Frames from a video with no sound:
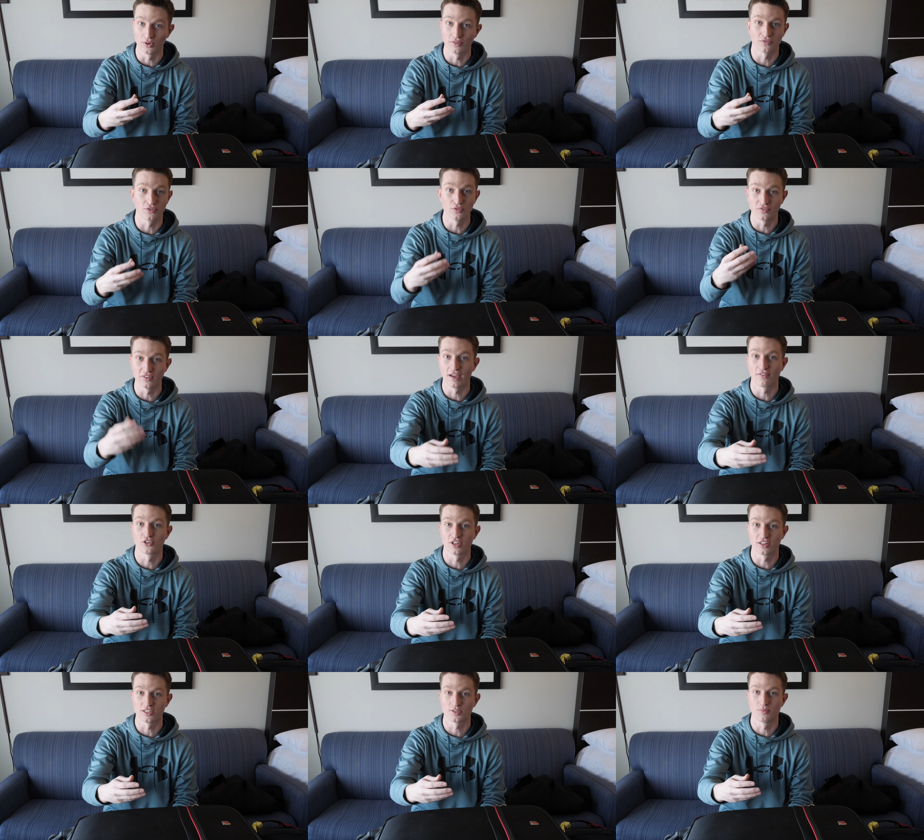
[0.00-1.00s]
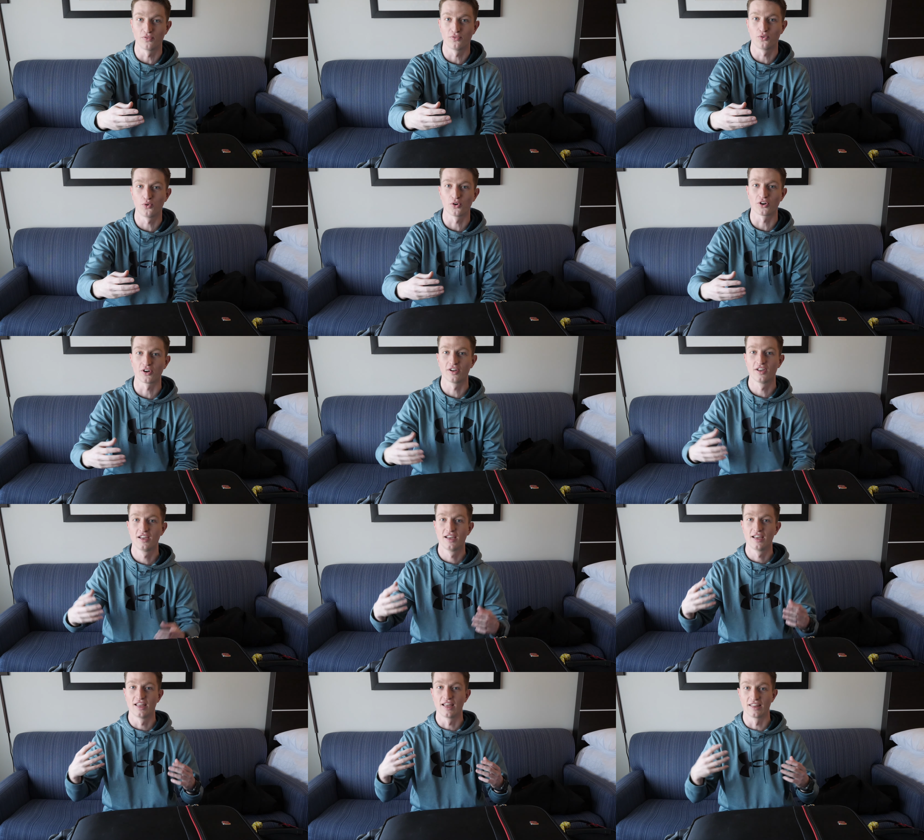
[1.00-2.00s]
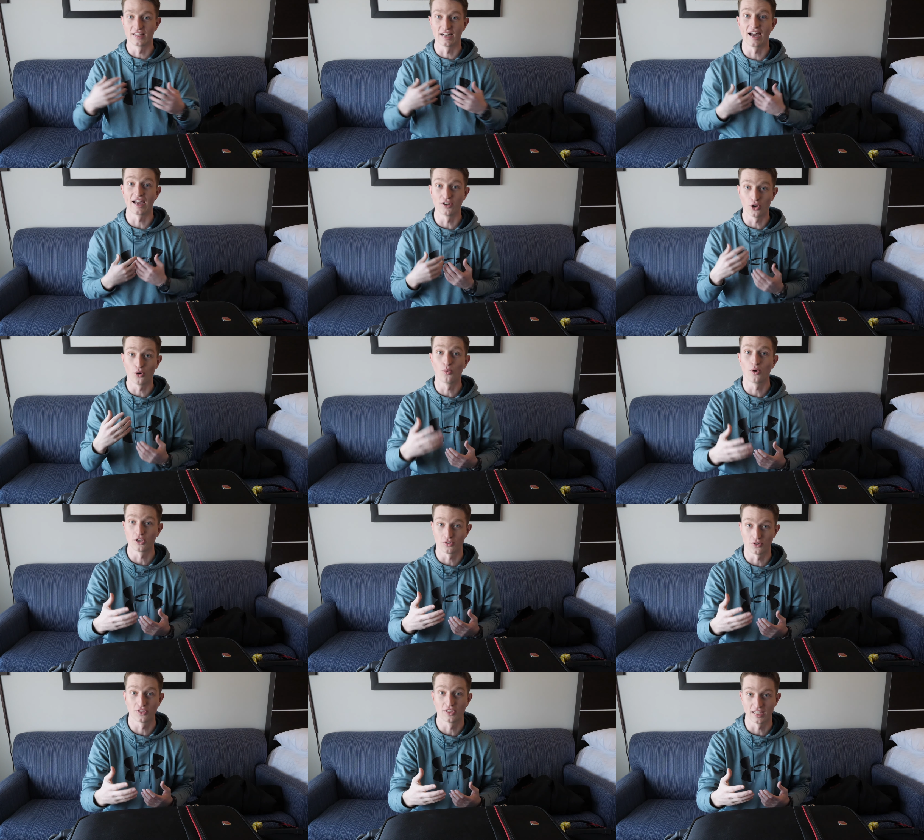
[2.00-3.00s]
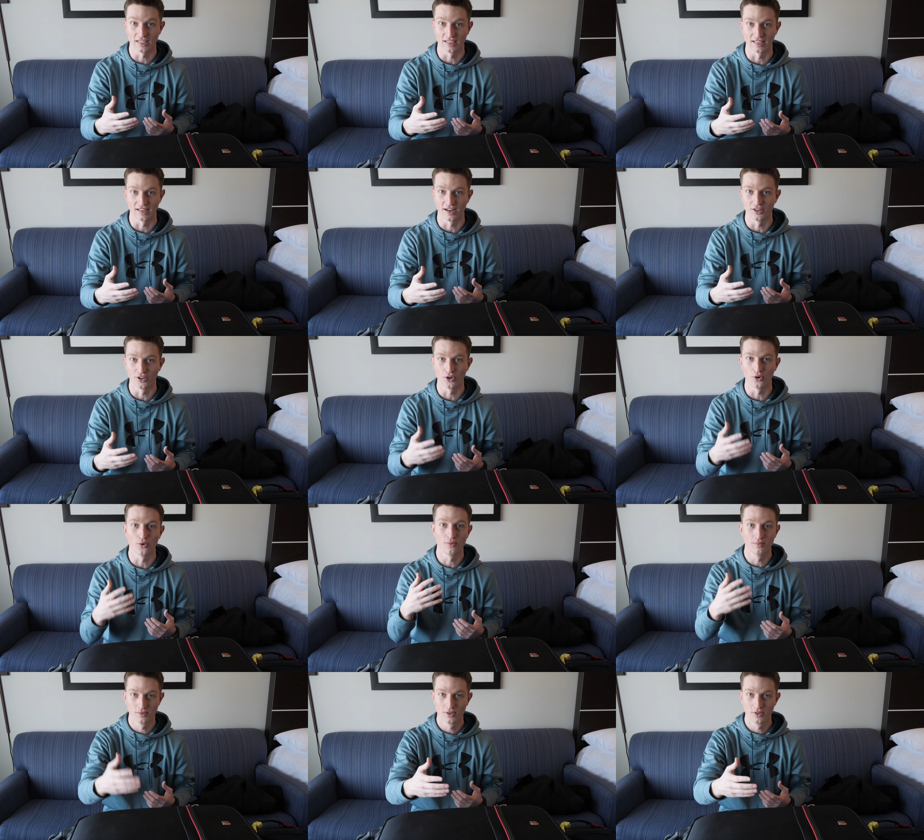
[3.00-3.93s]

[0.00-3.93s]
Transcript: If you've never done this before, then I know what you're thinking and I know